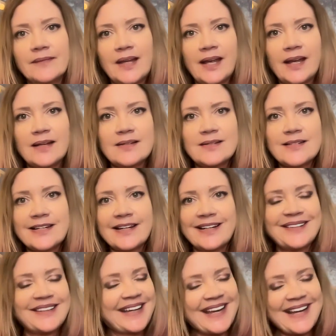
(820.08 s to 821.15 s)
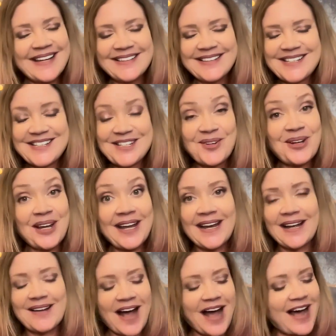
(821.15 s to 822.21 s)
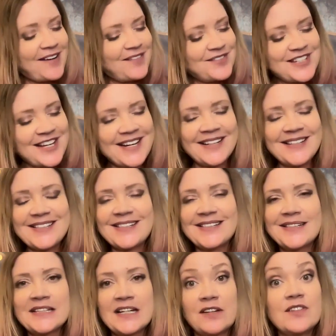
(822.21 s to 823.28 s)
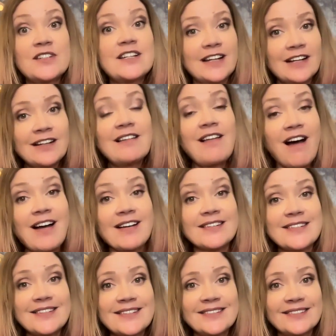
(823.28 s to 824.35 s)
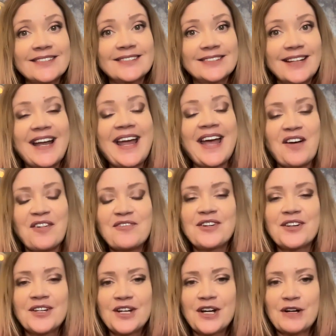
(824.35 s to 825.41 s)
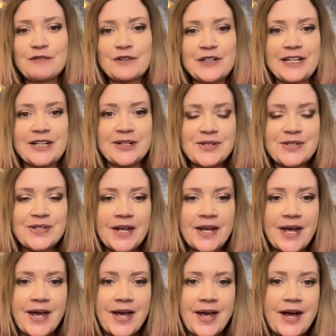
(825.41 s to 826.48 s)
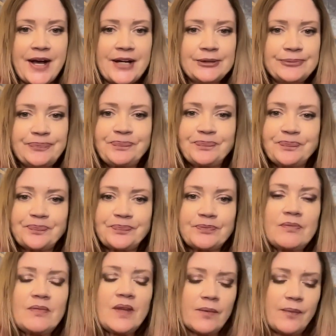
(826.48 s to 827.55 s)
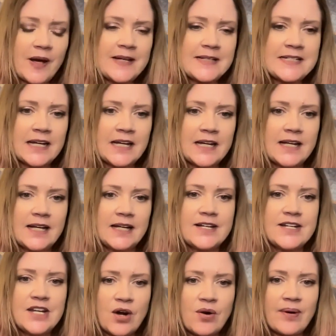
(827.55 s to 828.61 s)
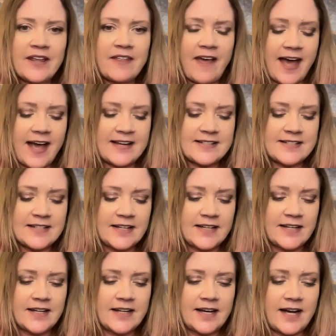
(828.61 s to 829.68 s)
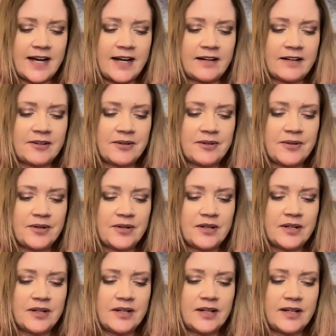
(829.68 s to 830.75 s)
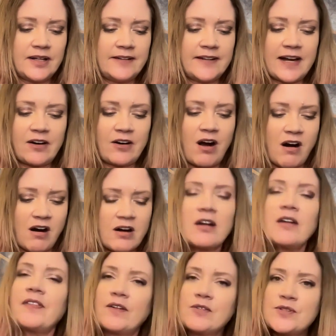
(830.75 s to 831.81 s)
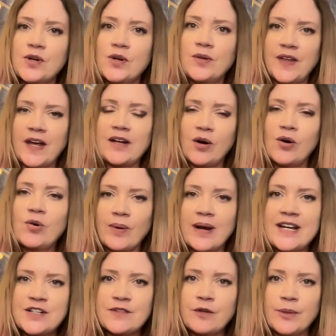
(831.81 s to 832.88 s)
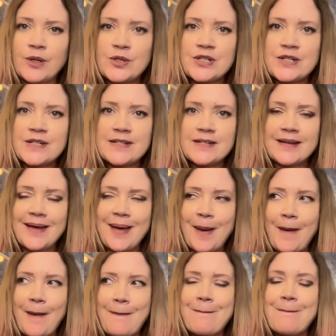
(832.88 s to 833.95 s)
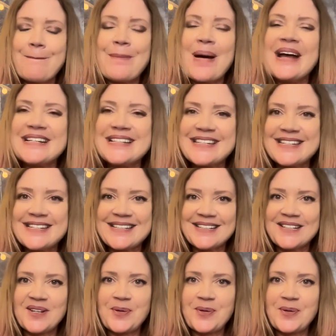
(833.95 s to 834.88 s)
And again, it's okay. I've done it a lot. I have over the years. But knowing that there are that whole range of emotions, but